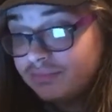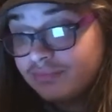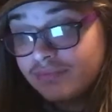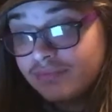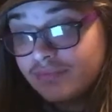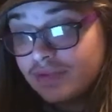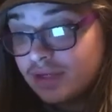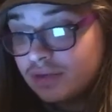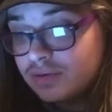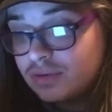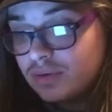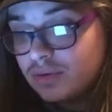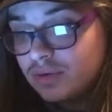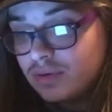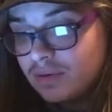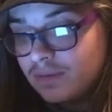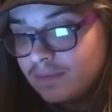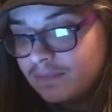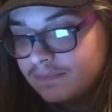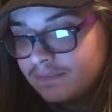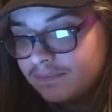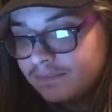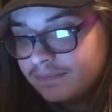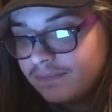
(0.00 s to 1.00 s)
Cool.
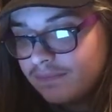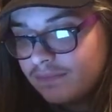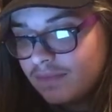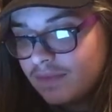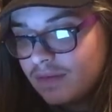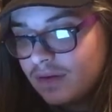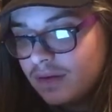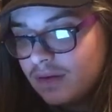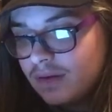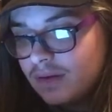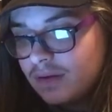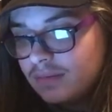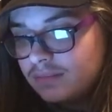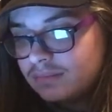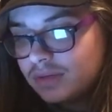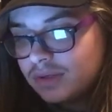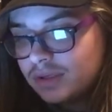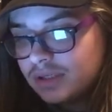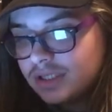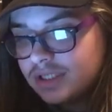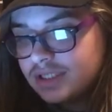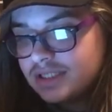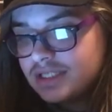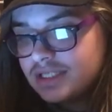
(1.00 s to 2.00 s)

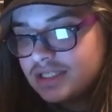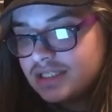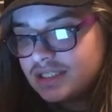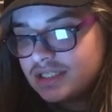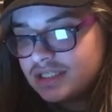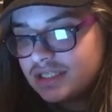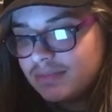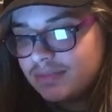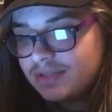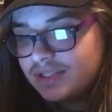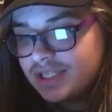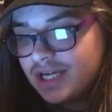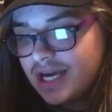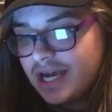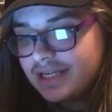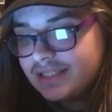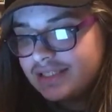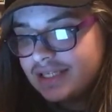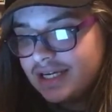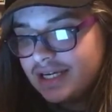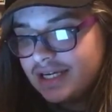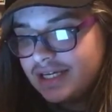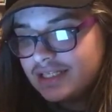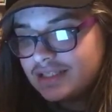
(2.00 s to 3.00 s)
Mark sits on top of Jack,
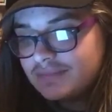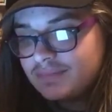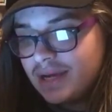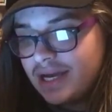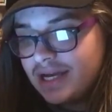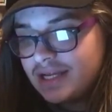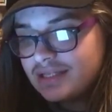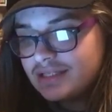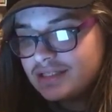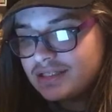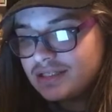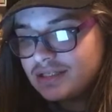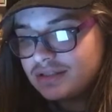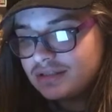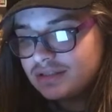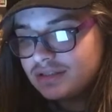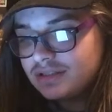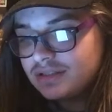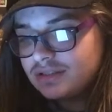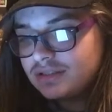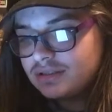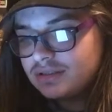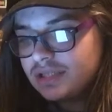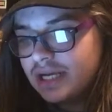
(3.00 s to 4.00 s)
taking
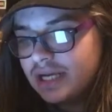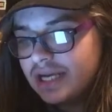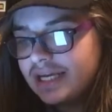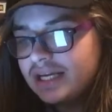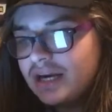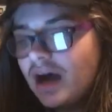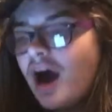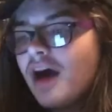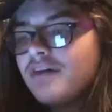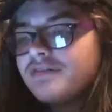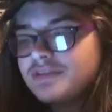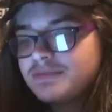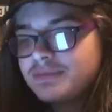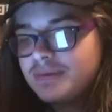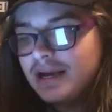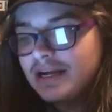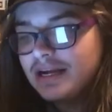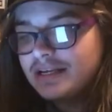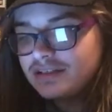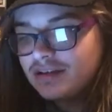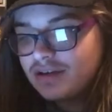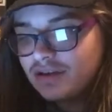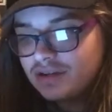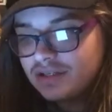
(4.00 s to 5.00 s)
off his pants
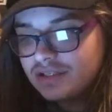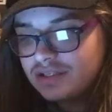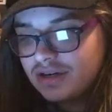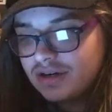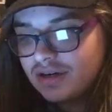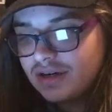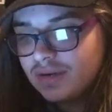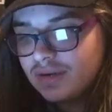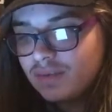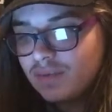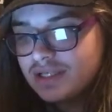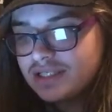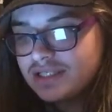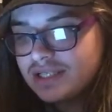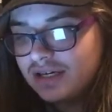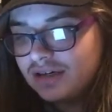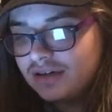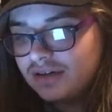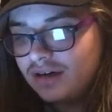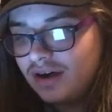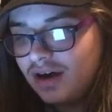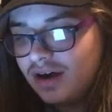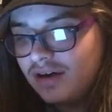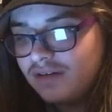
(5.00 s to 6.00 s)
slowly, sorry. Once they are
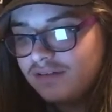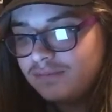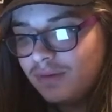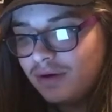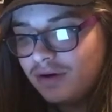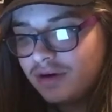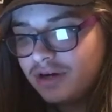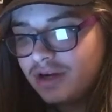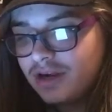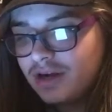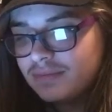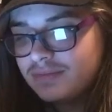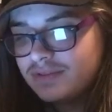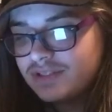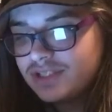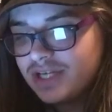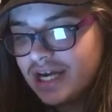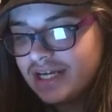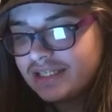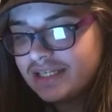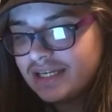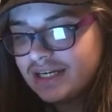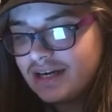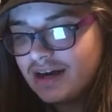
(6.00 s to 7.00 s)
off, Mark helps Jack
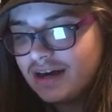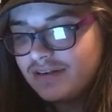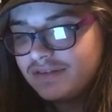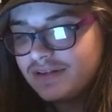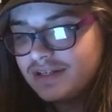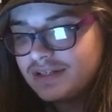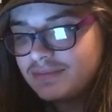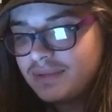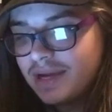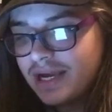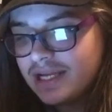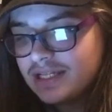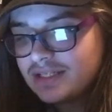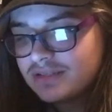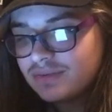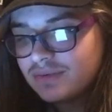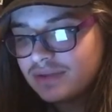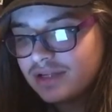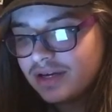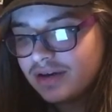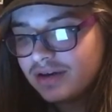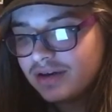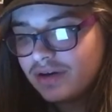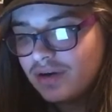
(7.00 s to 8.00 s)
take off his pants when
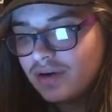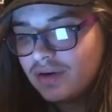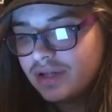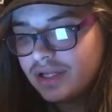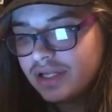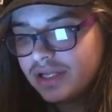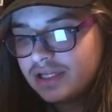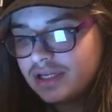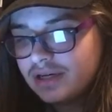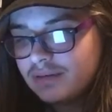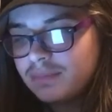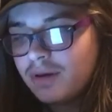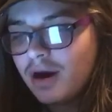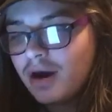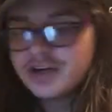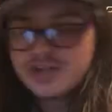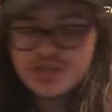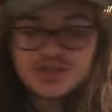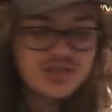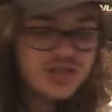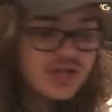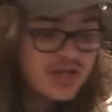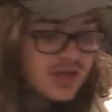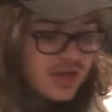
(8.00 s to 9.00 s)
they are only in their
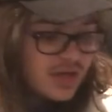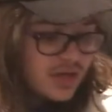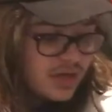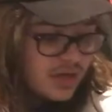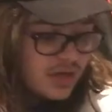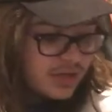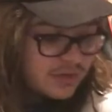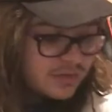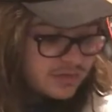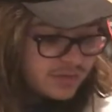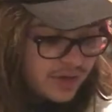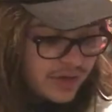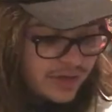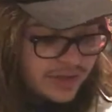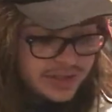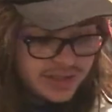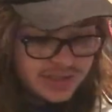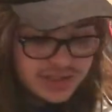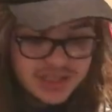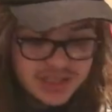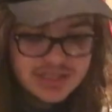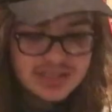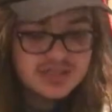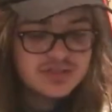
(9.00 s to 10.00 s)
boxers. Fucking
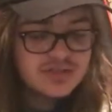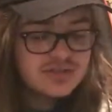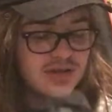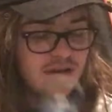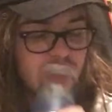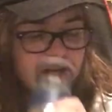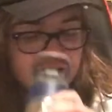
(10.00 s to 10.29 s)
Jesus Christ.